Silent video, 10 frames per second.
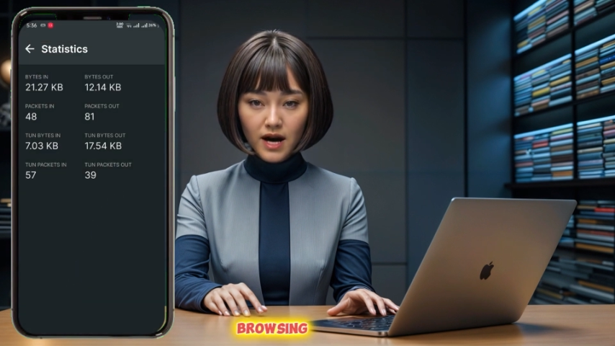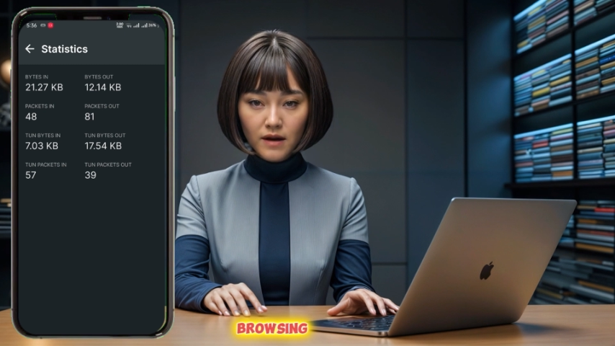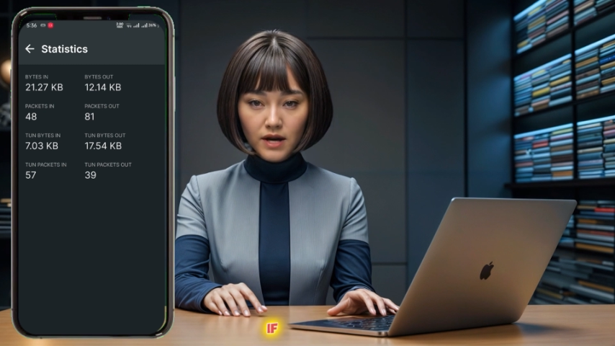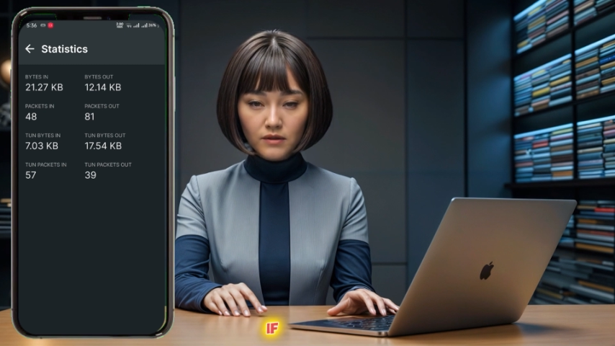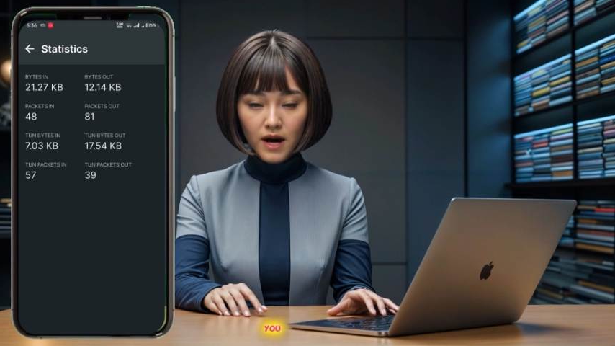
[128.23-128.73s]

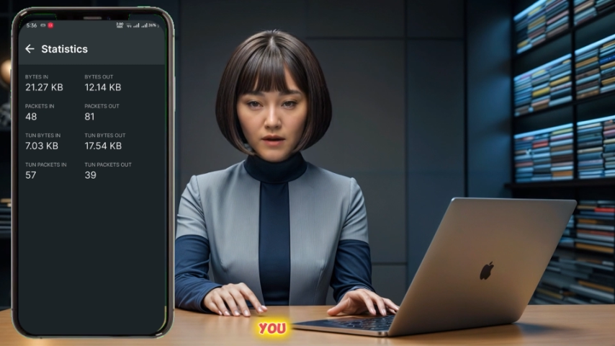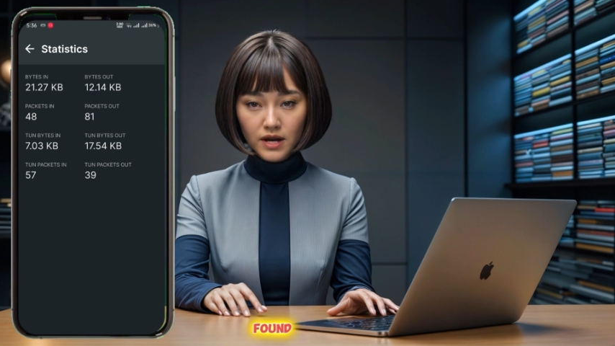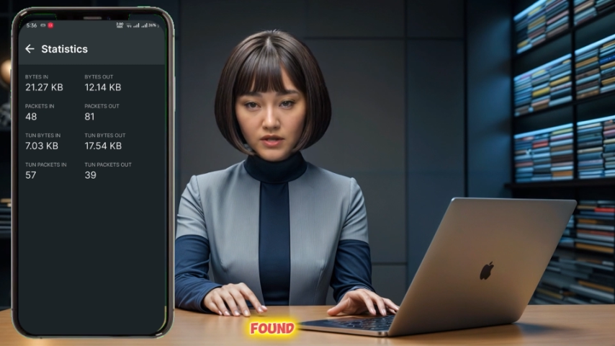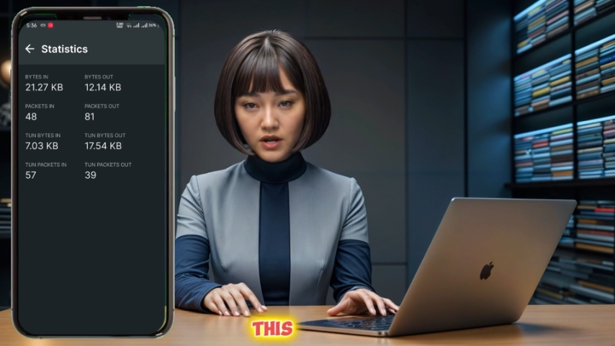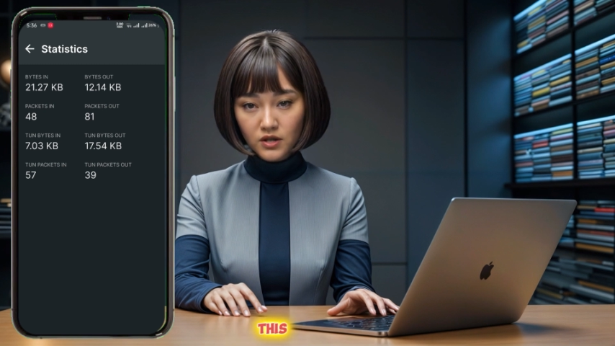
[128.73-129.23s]
If you found
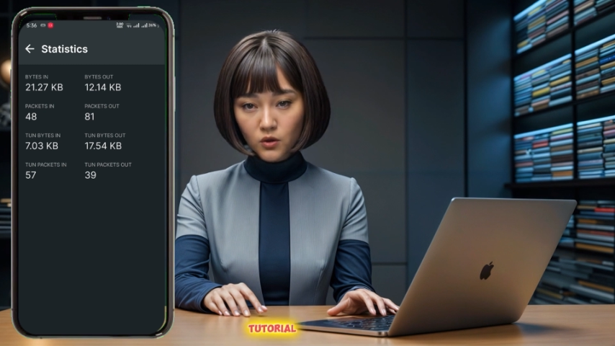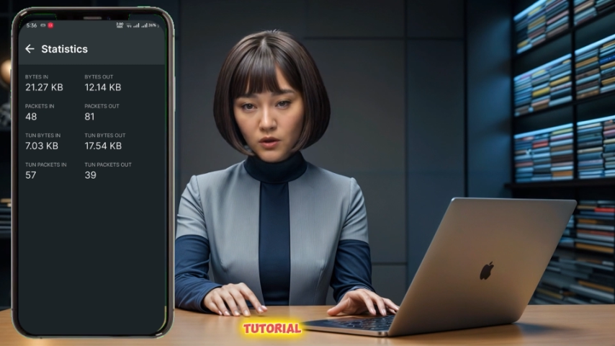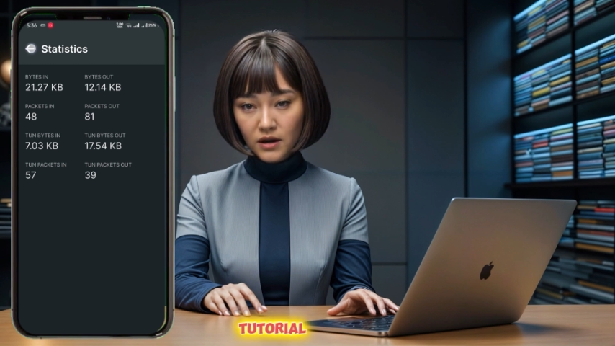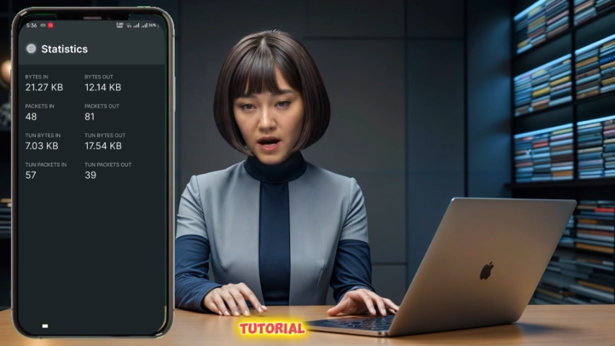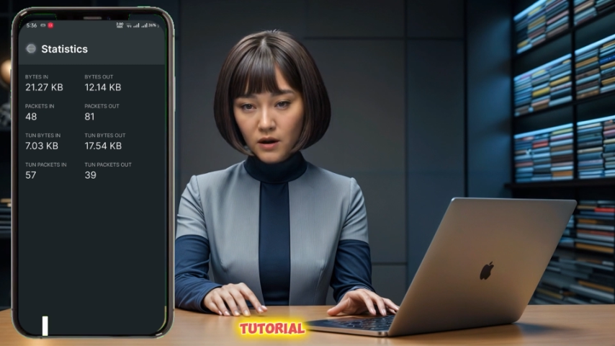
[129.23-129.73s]
this
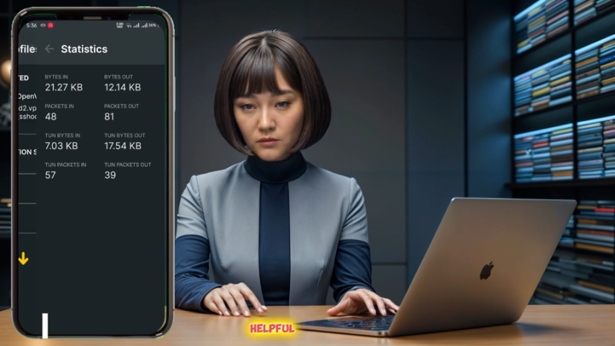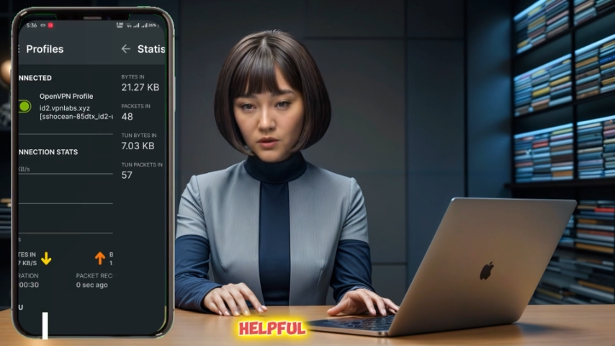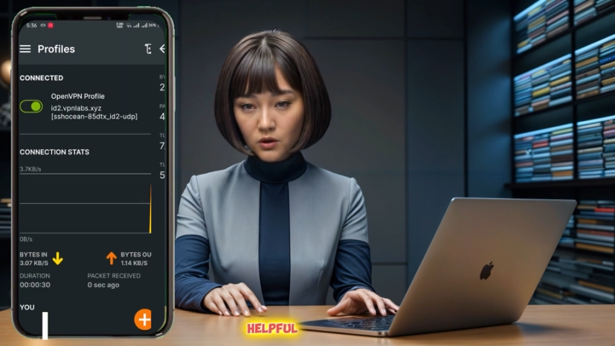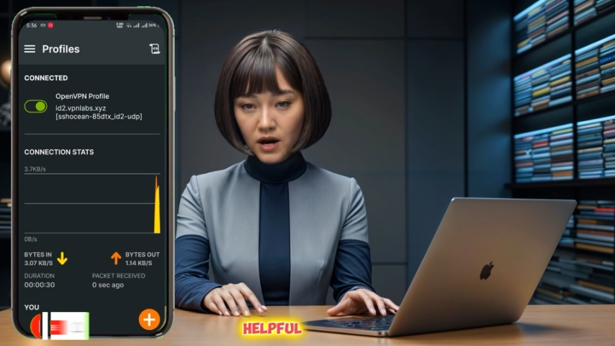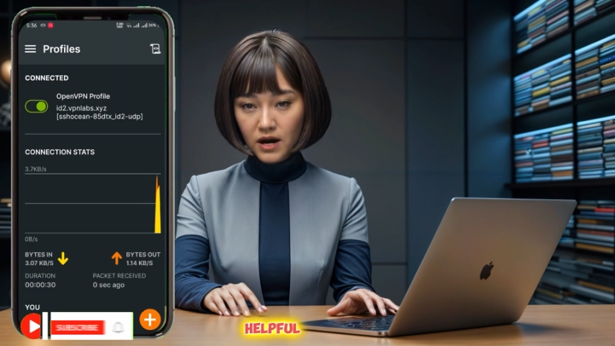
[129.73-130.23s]
tutorial
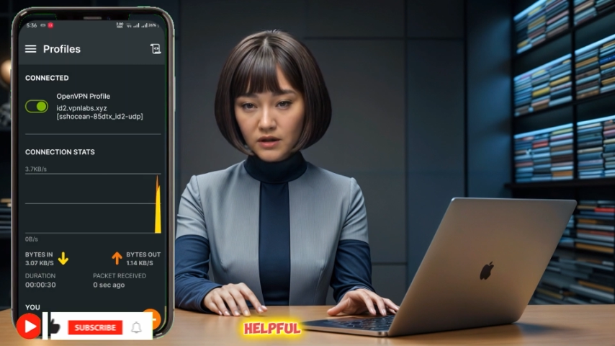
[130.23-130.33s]
helpful,